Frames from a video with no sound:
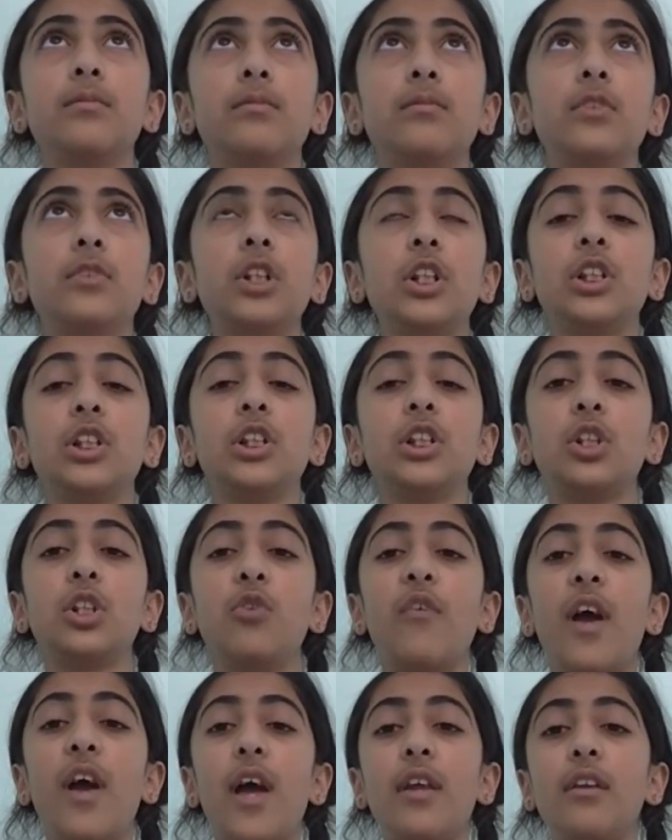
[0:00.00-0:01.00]
Just to
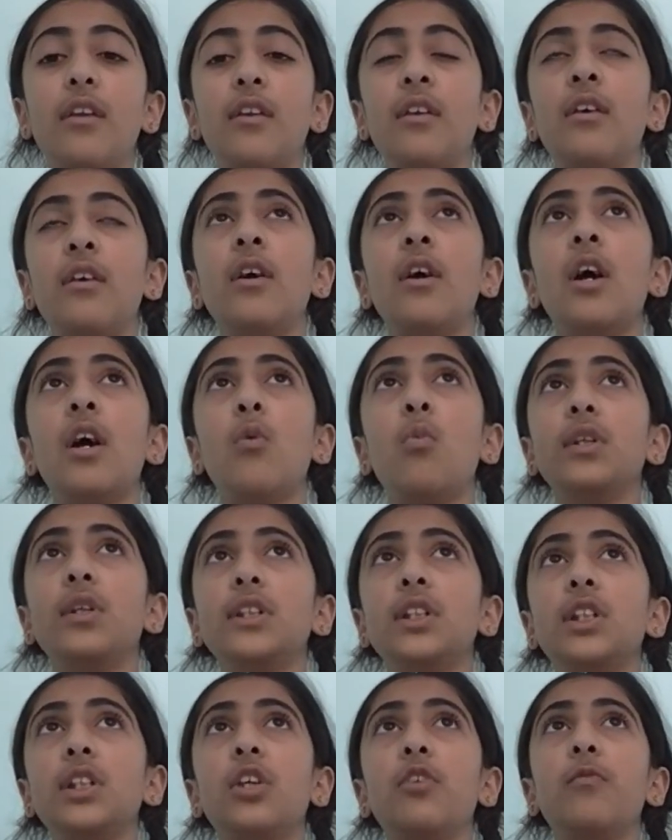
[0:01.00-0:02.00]
then,
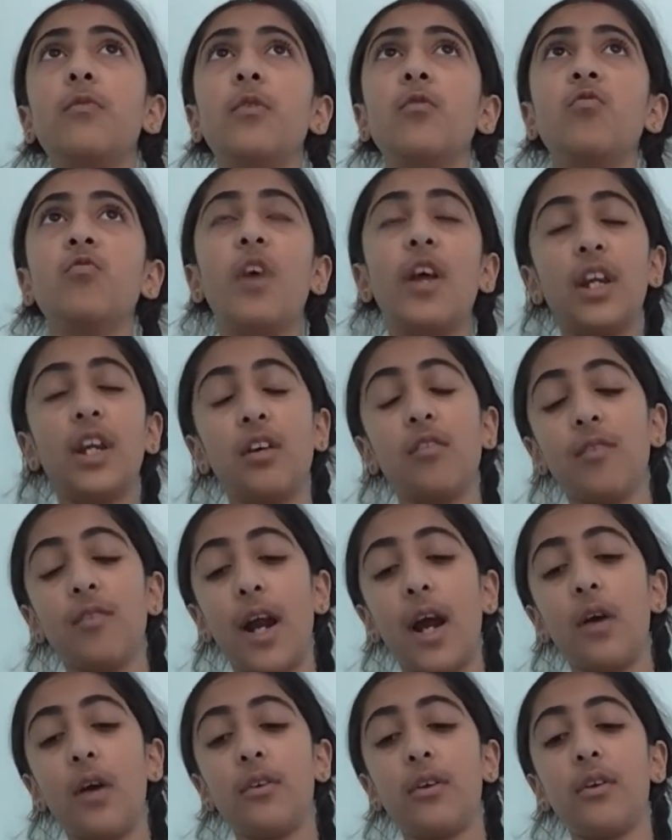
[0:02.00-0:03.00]
once you've been running
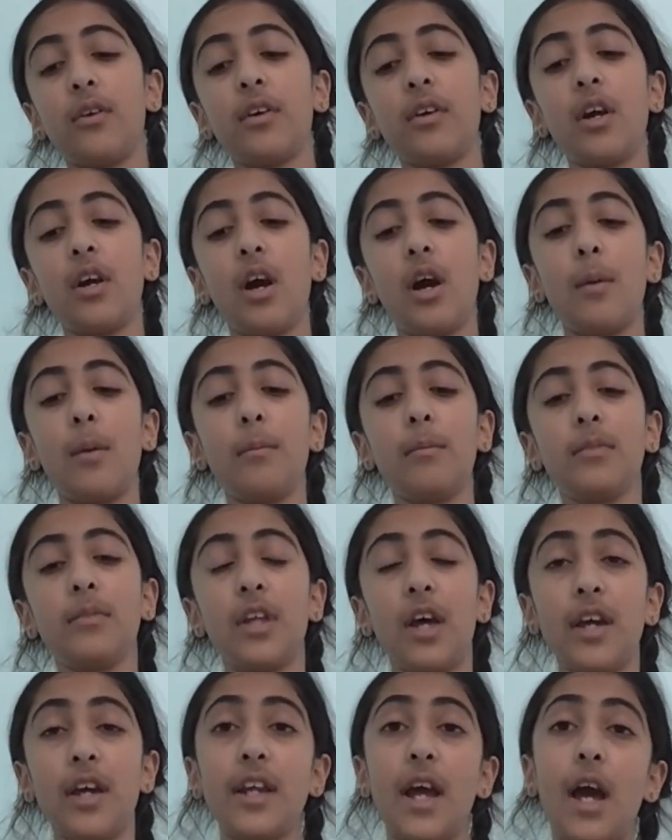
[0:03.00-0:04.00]
around, you can come
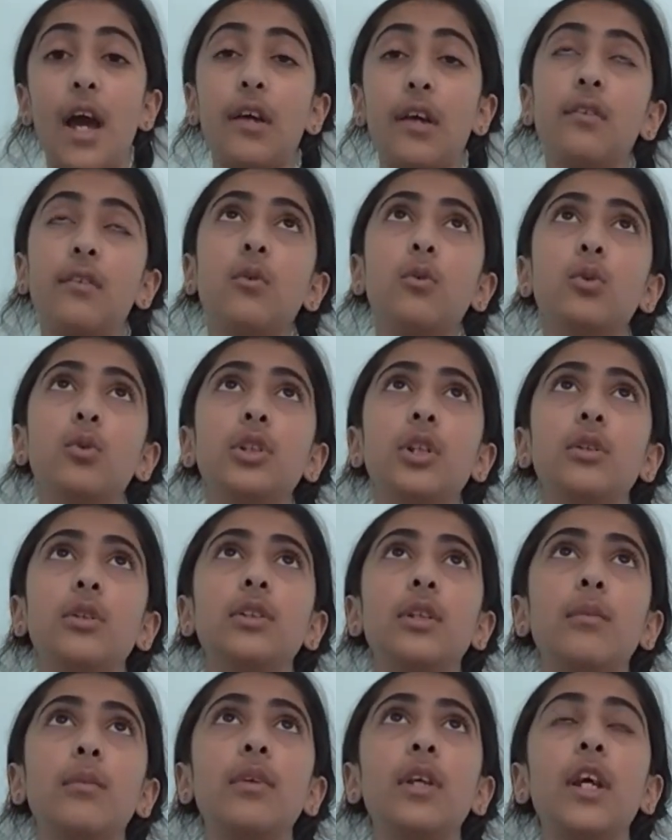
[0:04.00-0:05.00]
lie down. Also,
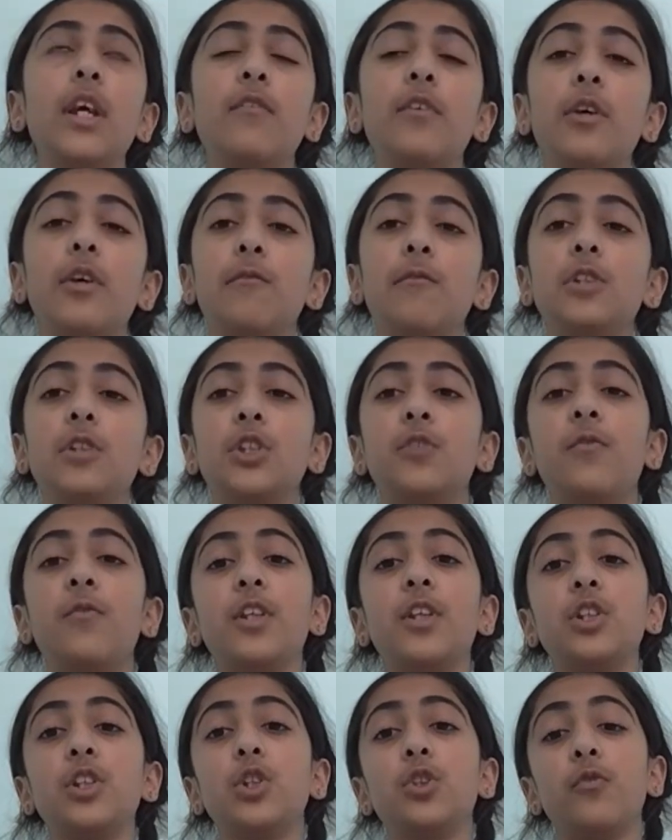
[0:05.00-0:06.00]
if you've just
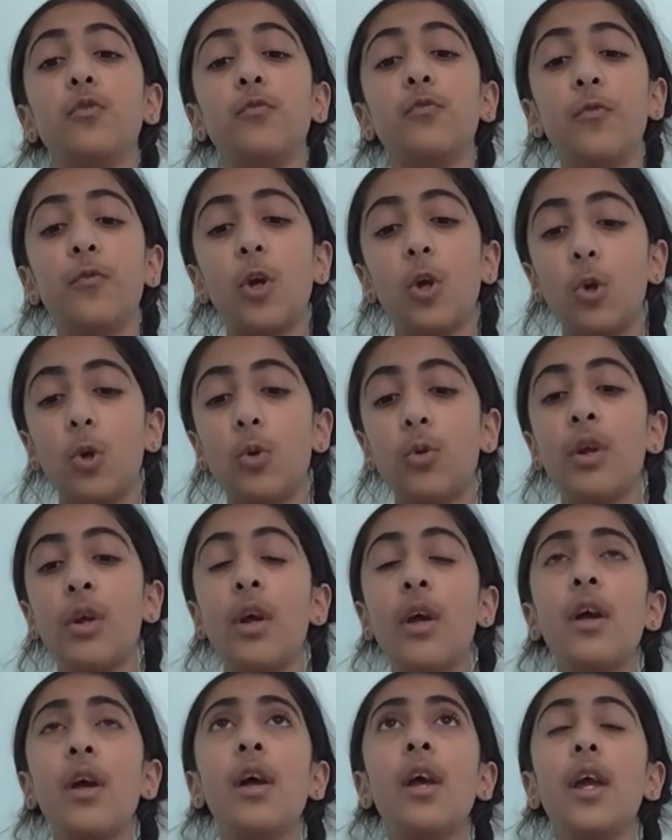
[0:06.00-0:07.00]
finished your food,
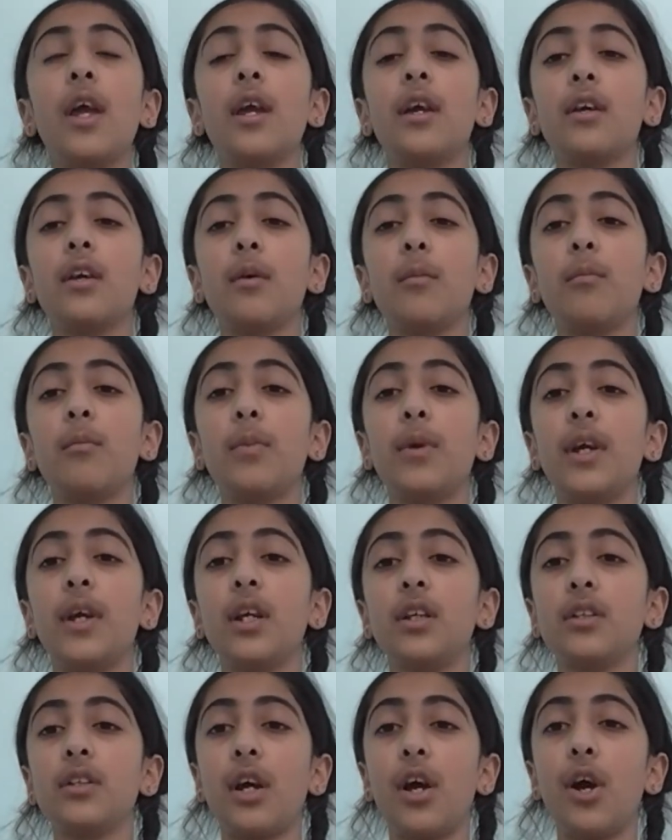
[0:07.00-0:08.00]
it can be
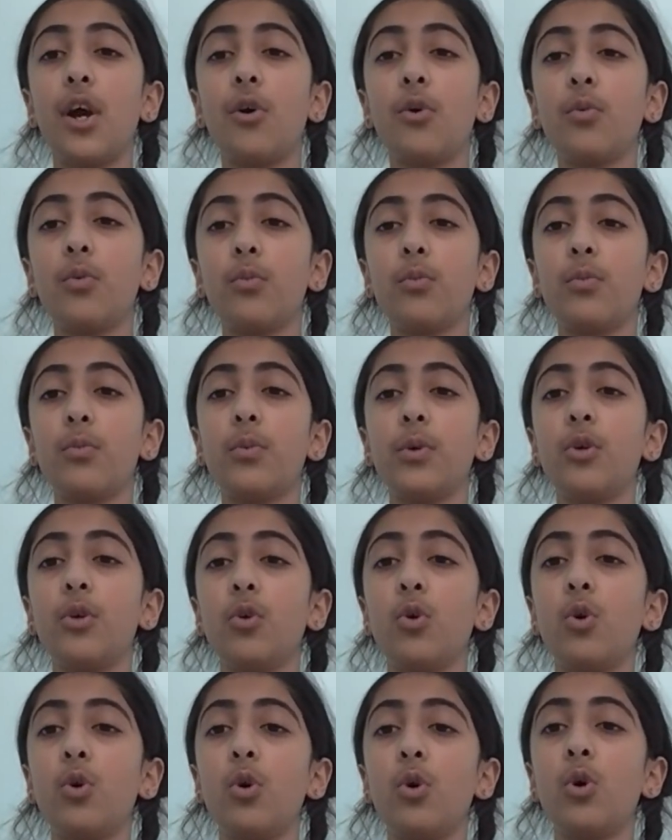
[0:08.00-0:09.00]
to help
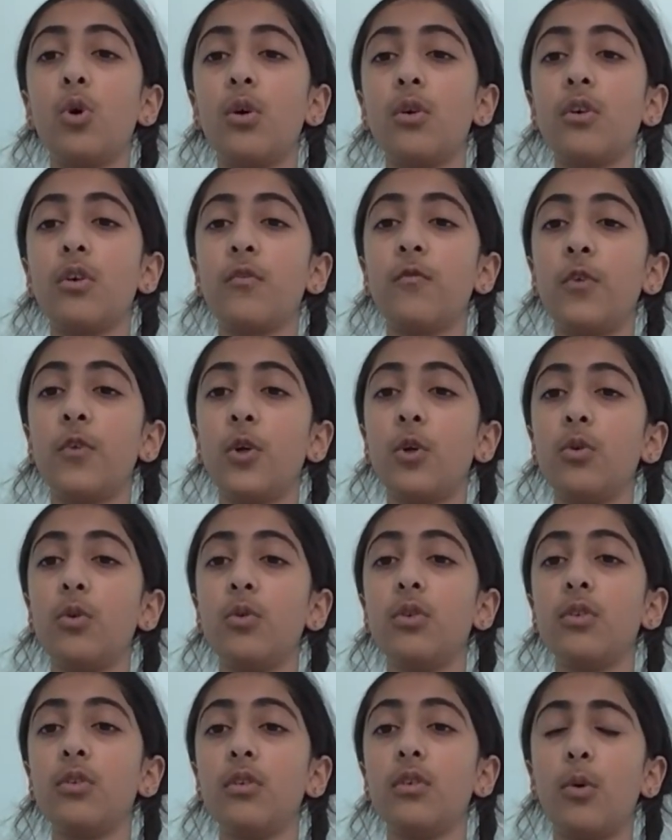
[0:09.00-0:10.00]
your
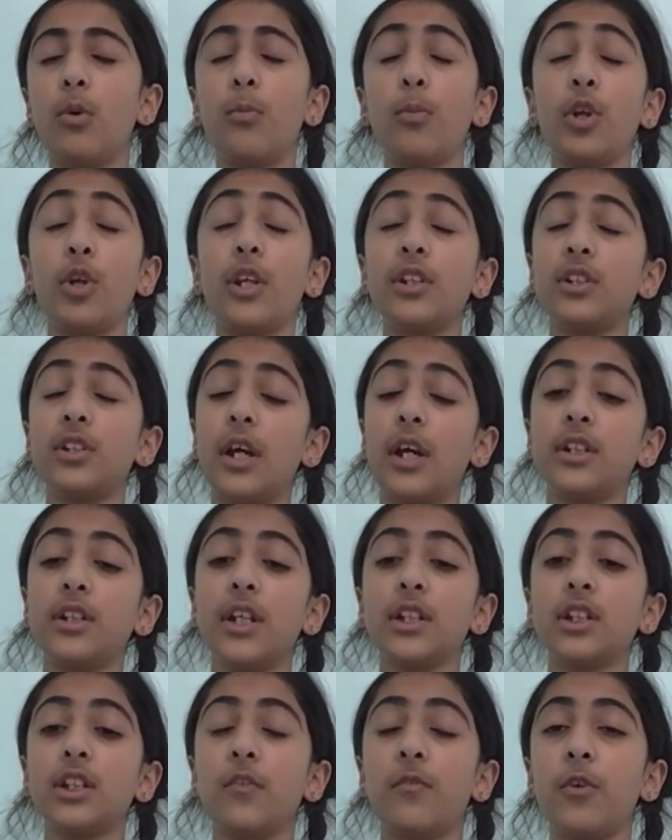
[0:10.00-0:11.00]
body
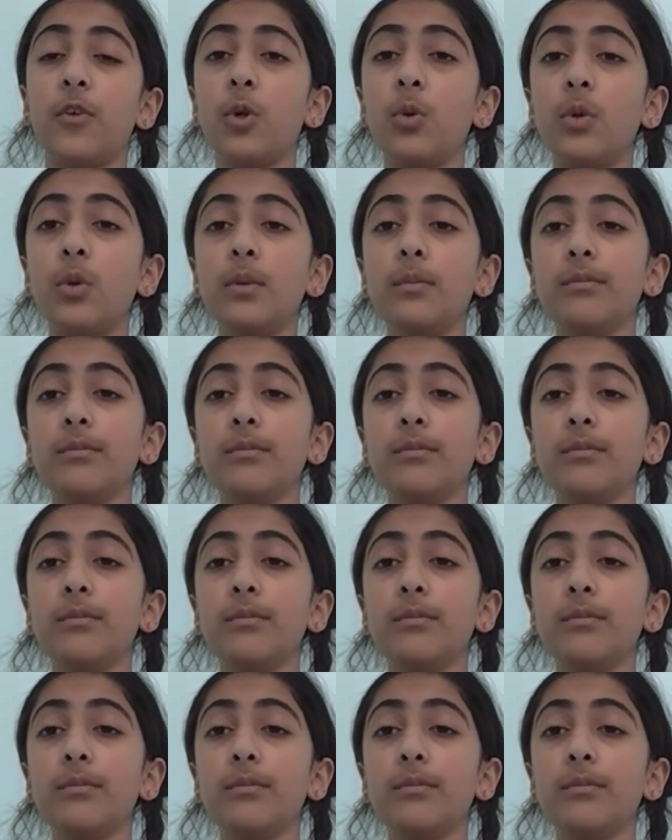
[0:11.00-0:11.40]
digest the food.